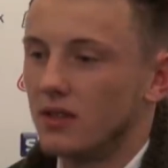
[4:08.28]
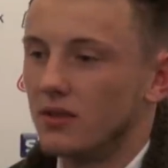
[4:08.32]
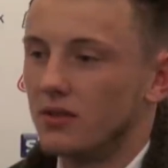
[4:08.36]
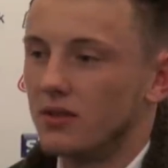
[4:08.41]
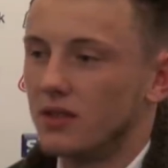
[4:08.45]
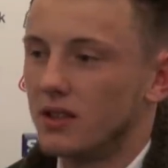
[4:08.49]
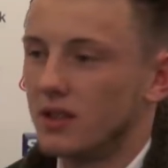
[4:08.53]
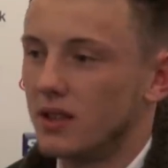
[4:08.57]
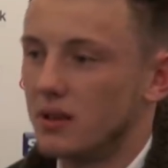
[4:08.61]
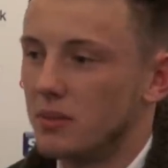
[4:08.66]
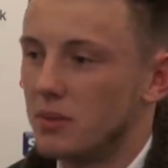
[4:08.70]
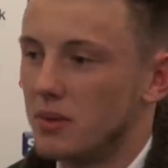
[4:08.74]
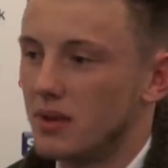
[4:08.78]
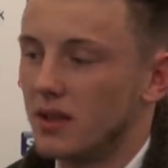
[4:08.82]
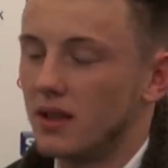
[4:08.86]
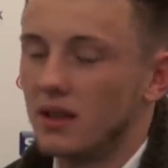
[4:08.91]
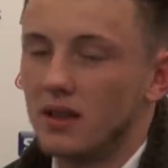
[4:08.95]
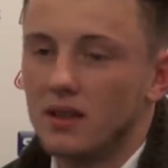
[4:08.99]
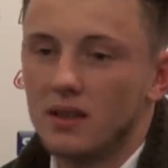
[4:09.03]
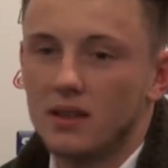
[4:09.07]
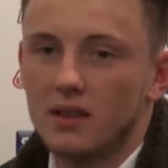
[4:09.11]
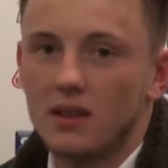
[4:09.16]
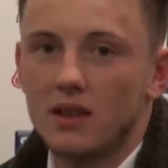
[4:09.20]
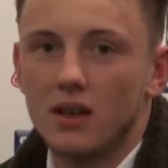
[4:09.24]
It's obviously
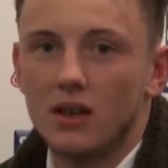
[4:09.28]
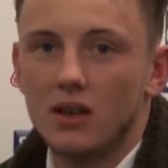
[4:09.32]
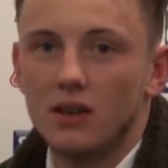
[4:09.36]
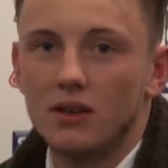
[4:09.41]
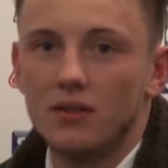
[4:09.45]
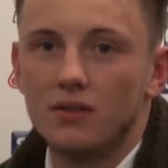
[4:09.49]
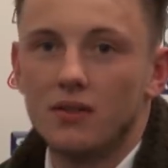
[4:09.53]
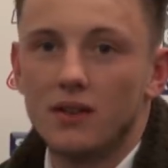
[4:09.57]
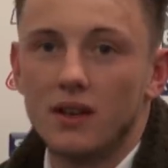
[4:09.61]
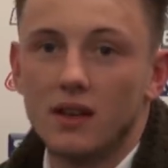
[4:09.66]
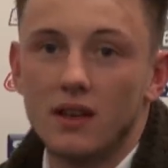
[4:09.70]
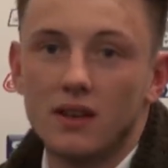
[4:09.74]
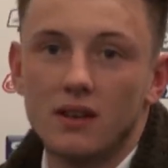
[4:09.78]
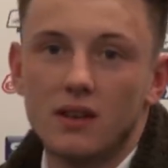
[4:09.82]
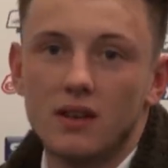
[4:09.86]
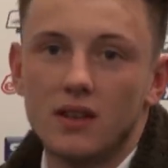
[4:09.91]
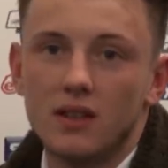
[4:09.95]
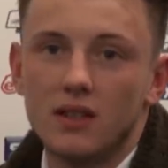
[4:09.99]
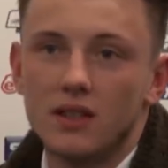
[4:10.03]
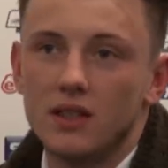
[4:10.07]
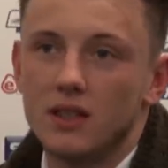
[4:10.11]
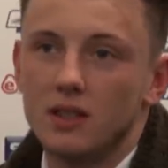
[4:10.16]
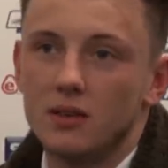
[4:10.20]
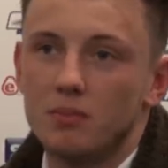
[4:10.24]
been a good thing,
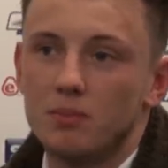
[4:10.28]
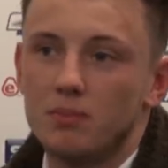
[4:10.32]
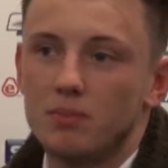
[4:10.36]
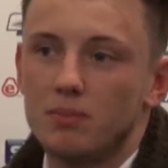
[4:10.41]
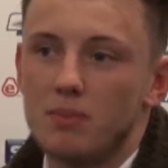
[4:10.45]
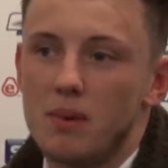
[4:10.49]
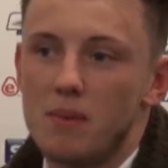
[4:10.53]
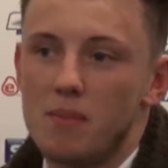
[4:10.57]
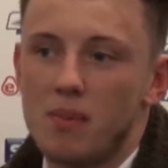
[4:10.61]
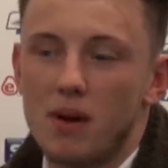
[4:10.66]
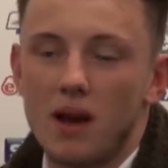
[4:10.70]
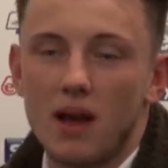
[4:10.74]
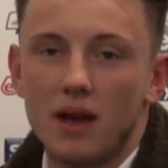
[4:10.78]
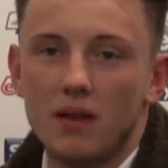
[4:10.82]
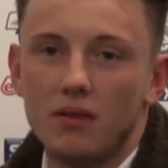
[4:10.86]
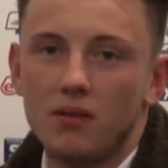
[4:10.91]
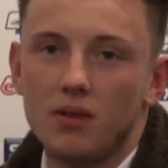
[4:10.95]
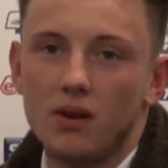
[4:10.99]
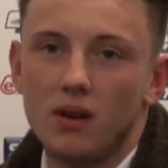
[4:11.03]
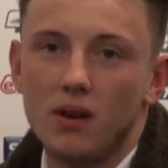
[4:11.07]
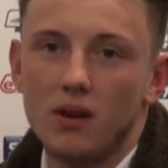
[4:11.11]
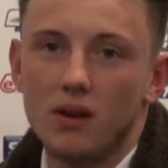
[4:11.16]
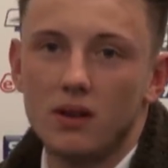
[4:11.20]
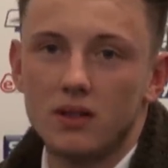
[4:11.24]
because he's been playing
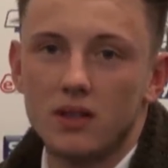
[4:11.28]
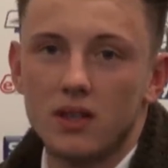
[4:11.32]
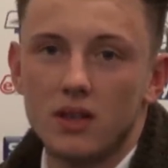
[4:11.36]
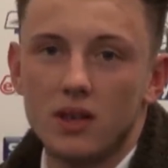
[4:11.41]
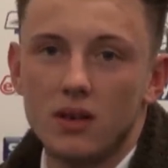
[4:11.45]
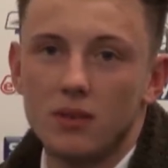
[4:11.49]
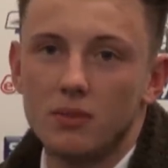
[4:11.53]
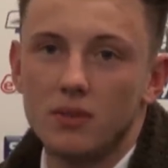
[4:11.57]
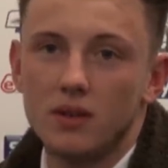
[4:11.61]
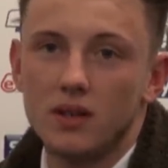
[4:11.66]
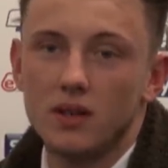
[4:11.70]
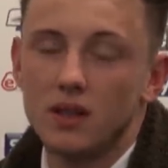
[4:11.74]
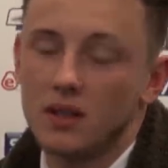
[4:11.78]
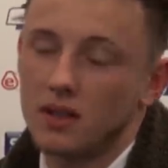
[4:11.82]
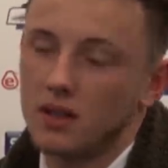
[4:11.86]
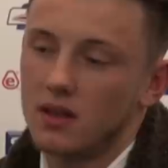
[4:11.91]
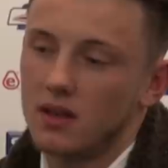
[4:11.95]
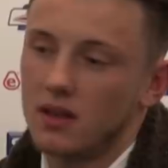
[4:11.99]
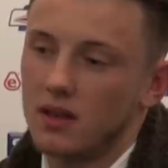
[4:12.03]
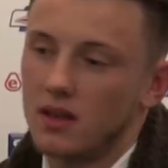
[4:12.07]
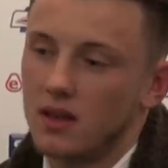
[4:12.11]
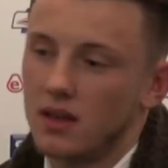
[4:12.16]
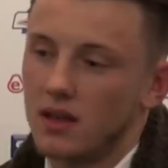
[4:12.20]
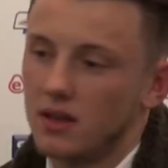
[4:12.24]
for a long time and
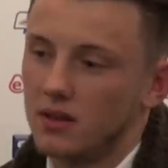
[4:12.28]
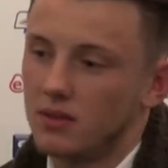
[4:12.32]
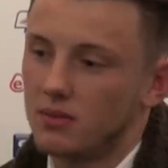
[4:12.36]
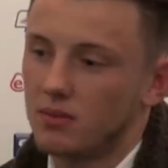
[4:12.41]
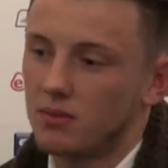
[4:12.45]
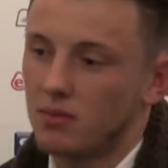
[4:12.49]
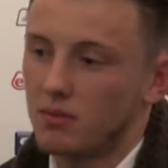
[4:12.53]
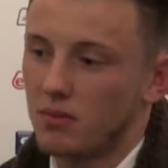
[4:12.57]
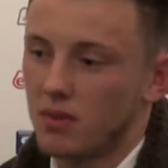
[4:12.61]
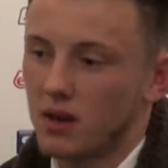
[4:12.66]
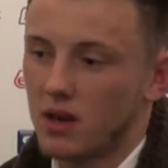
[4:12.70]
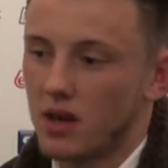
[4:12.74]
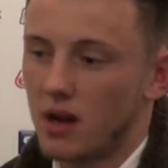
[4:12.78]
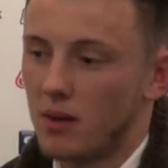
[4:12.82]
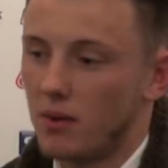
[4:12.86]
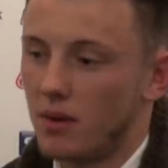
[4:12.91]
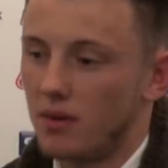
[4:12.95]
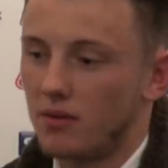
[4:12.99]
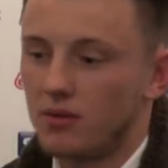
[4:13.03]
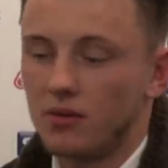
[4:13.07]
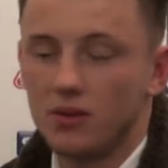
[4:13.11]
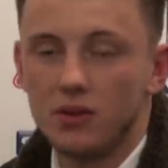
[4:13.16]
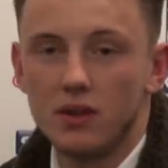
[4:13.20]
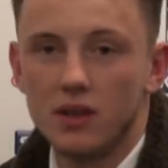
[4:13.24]
he's come
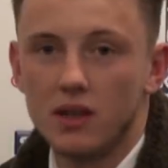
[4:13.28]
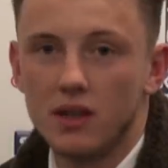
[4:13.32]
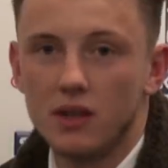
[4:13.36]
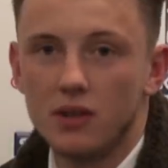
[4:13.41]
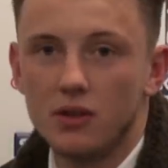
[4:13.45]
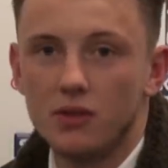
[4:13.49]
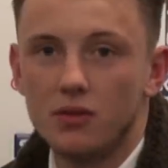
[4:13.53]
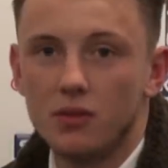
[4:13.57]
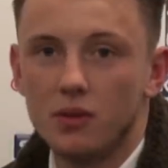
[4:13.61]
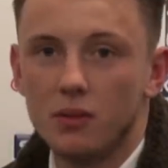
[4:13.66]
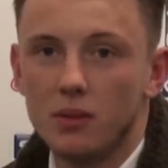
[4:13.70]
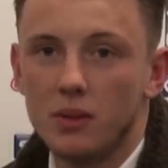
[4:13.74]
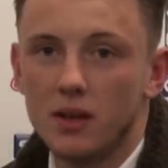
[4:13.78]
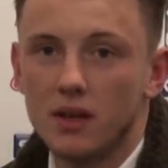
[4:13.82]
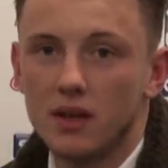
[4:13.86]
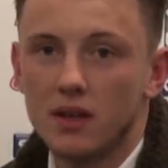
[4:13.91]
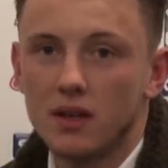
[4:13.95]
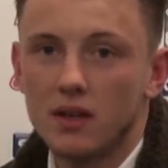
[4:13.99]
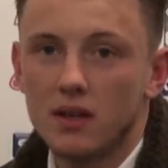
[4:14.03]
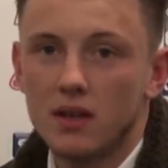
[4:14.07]
up through the youth with me,